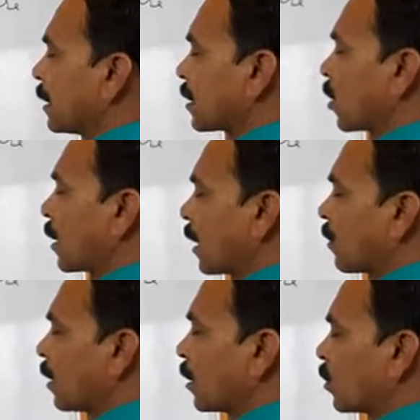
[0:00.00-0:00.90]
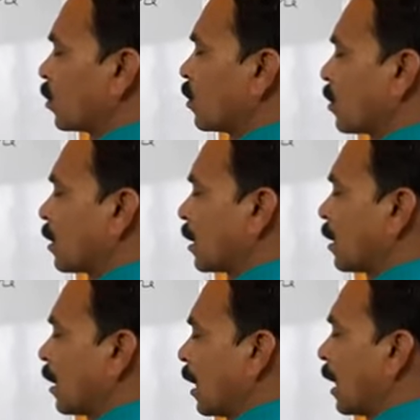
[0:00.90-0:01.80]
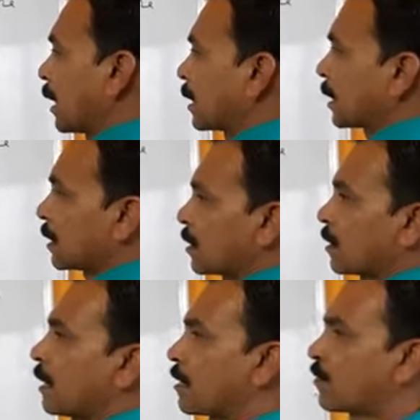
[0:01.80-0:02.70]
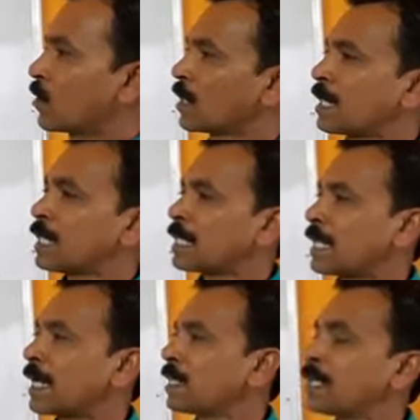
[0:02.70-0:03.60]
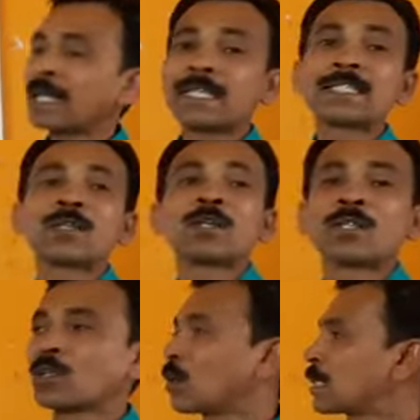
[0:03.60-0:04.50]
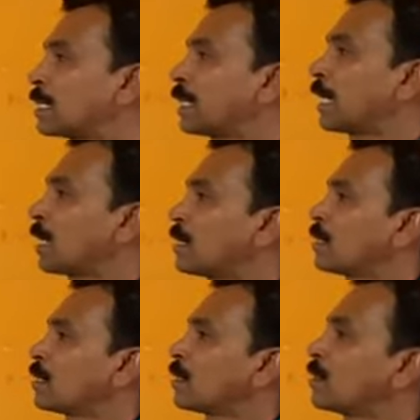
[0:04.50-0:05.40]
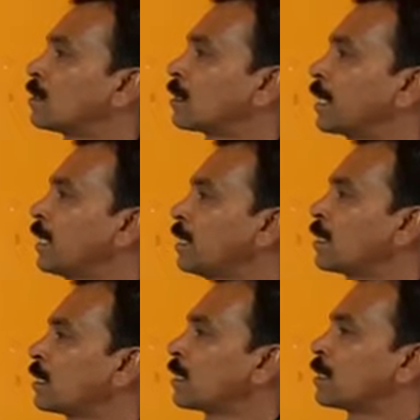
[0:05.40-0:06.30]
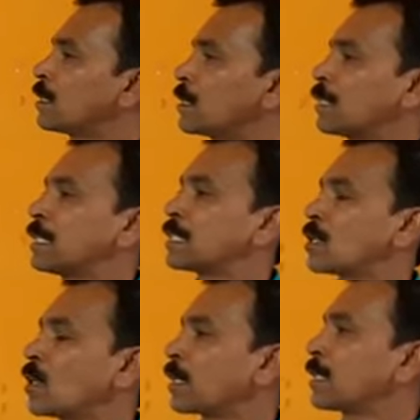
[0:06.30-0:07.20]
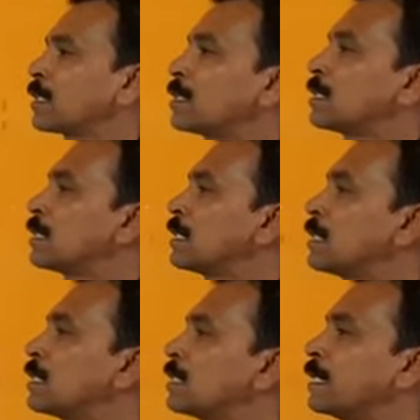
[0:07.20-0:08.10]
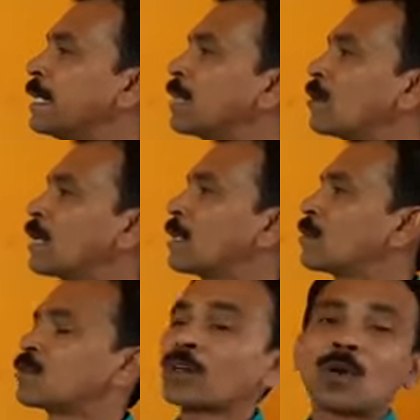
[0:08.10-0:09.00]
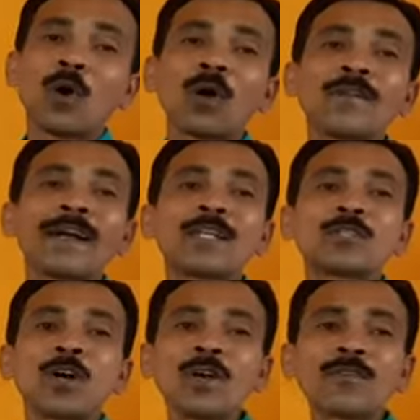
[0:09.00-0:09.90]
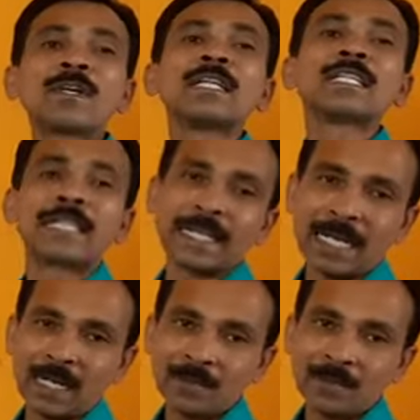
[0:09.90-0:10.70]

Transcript: not equal to RHS. Therefore, sin theta is equal to cos theta. Okay? Is not equal for all values of theta.